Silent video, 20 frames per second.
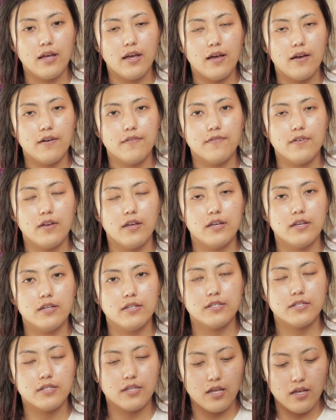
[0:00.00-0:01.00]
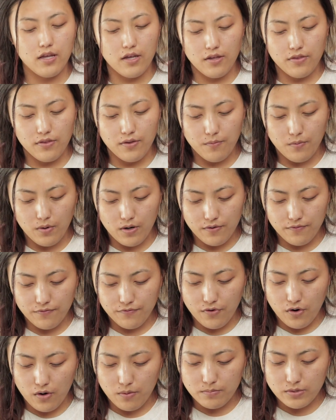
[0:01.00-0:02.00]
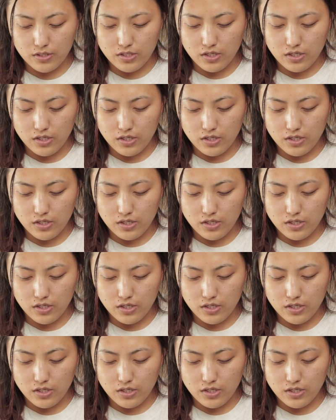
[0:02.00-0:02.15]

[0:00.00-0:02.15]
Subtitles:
have is the one from